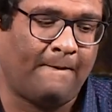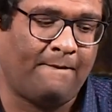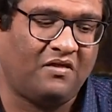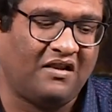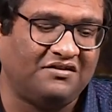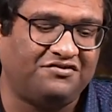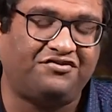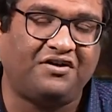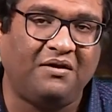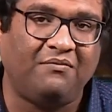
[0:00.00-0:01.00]
Thus,
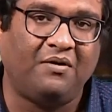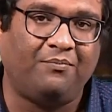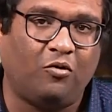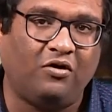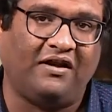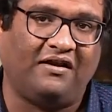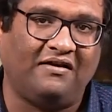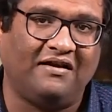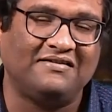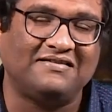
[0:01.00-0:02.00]
dream reporting
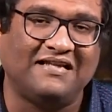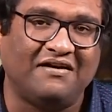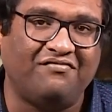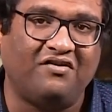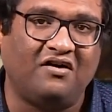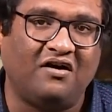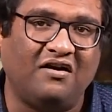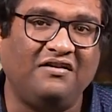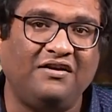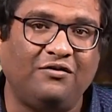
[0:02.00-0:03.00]
is never a
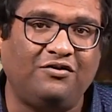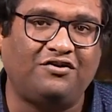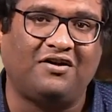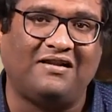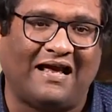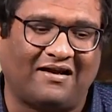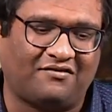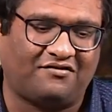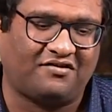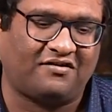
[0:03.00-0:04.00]
neutral
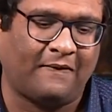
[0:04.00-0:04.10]
act.